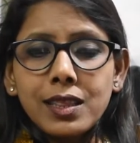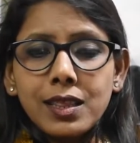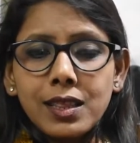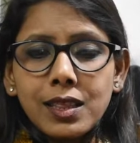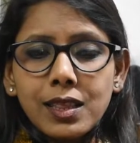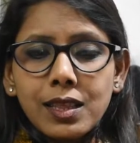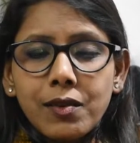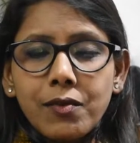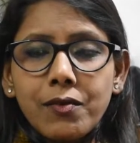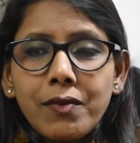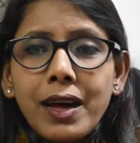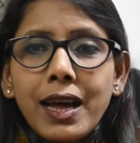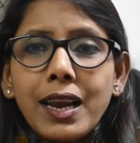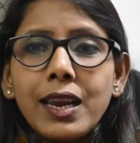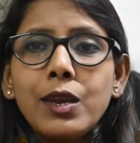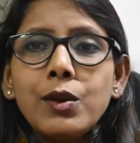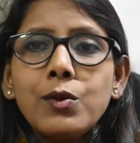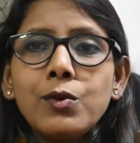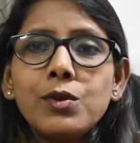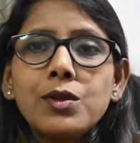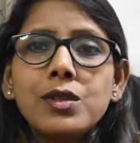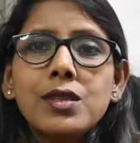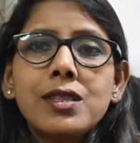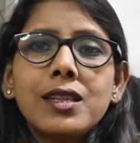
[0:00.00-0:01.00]
the
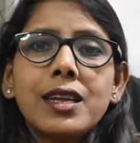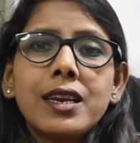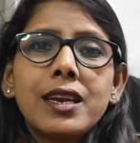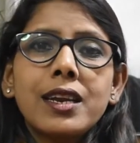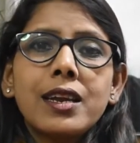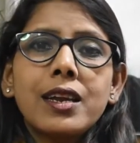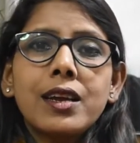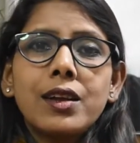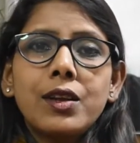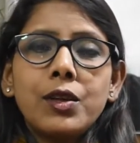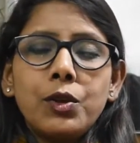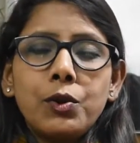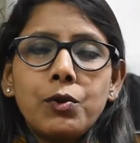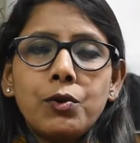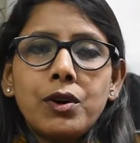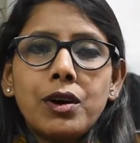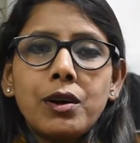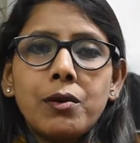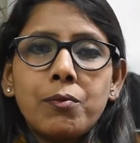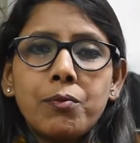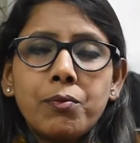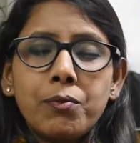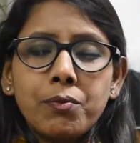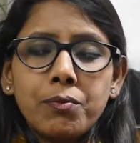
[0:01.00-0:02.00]
values that
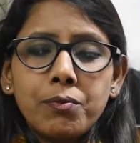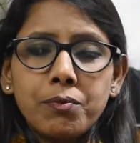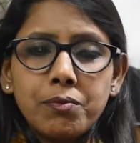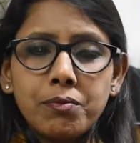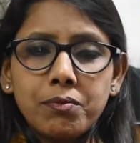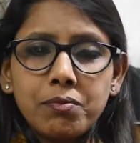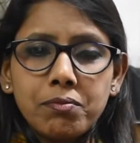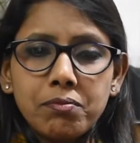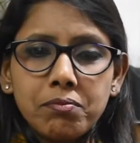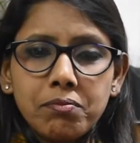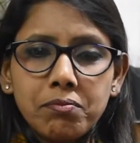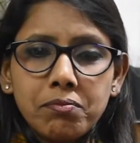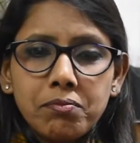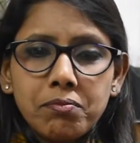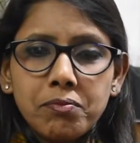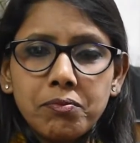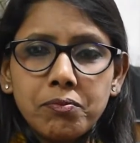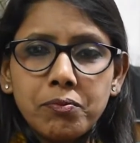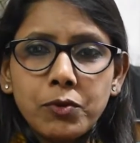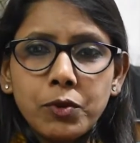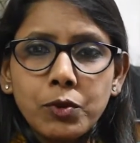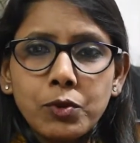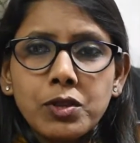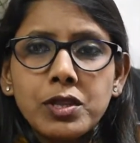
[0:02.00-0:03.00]

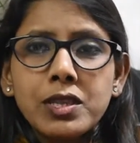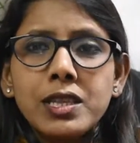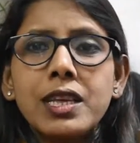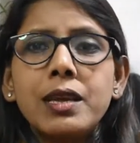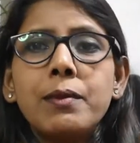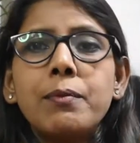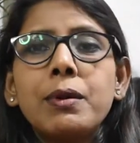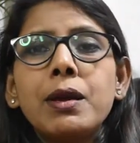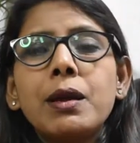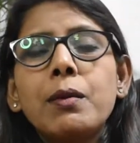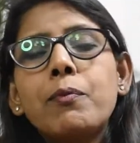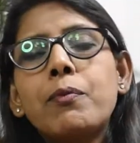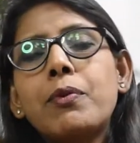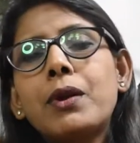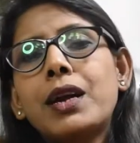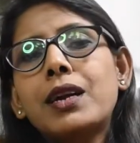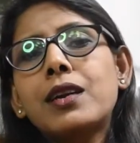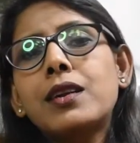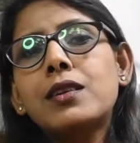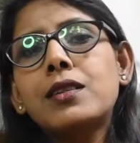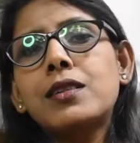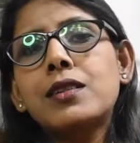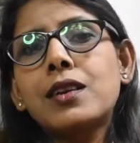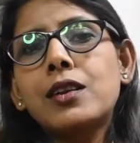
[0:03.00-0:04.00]
you see being
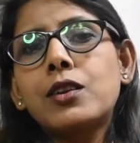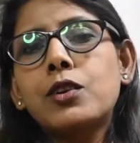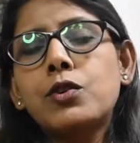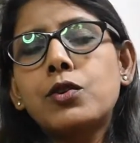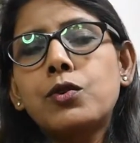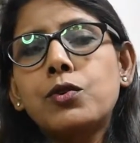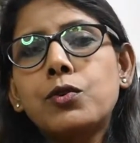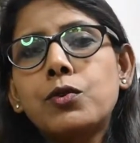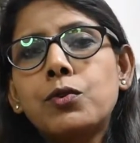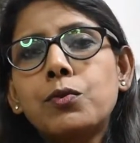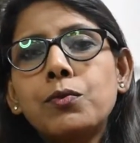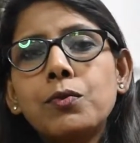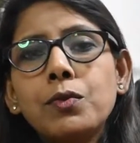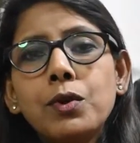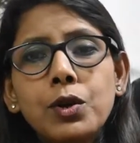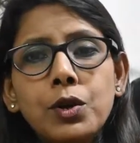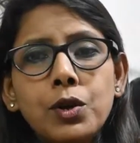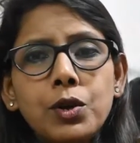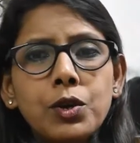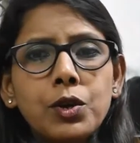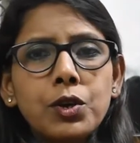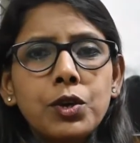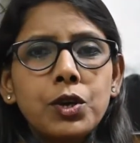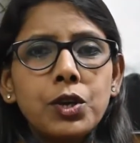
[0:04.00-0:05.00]
practiced at home,
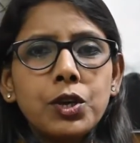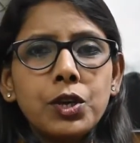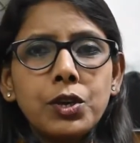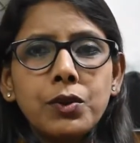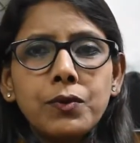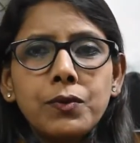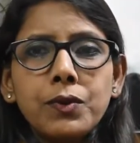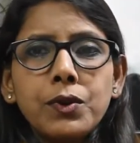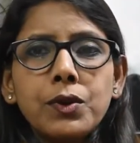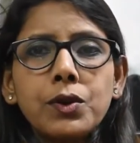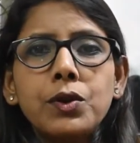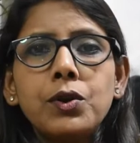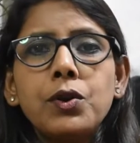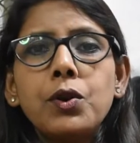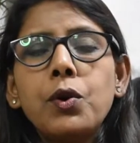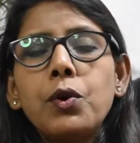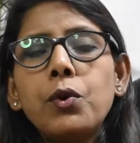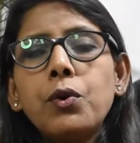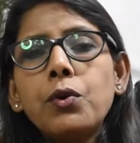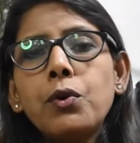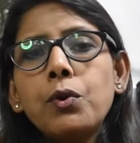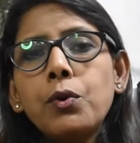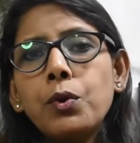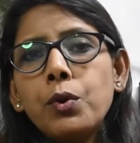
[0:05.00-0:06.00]
you would
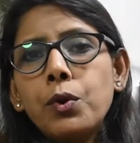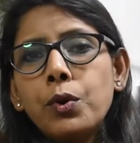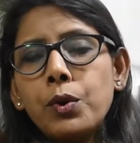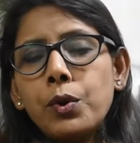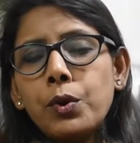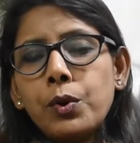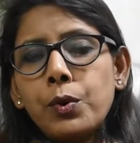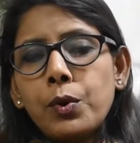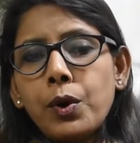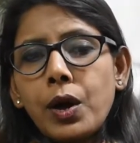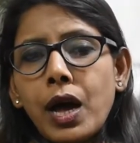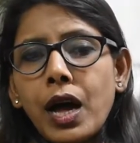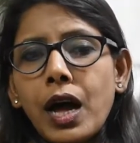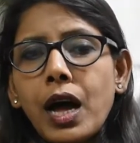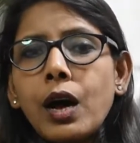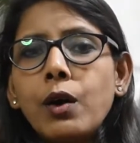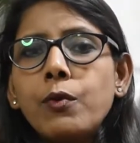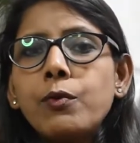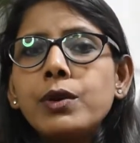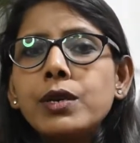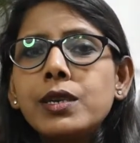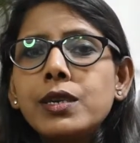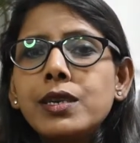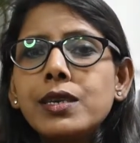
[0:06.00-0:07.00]
know how
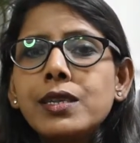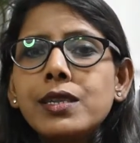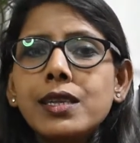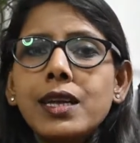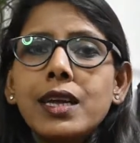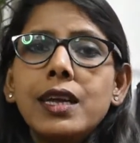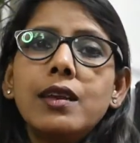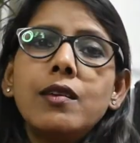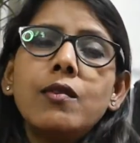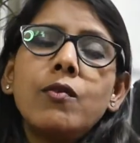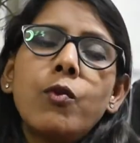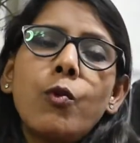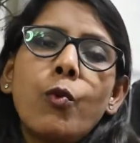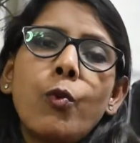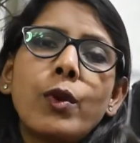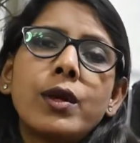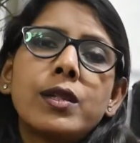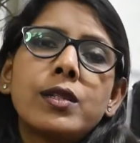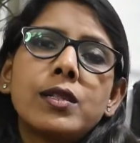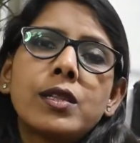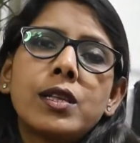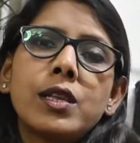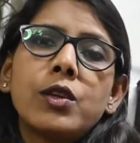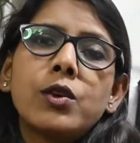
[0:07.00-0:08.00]
it is
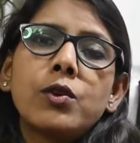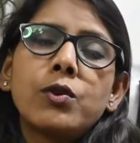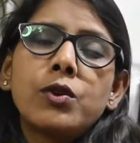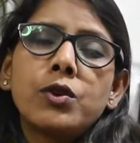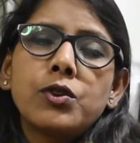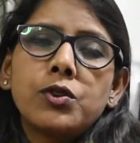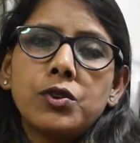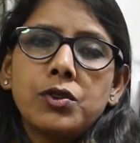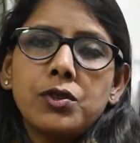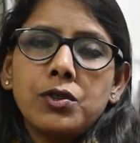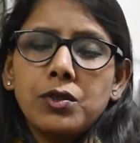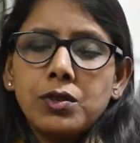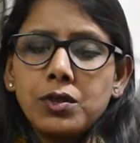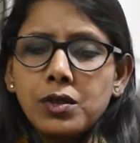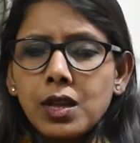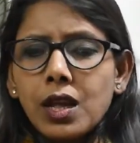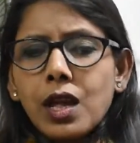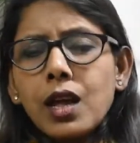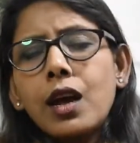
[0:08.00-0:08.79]
influencing your decisions.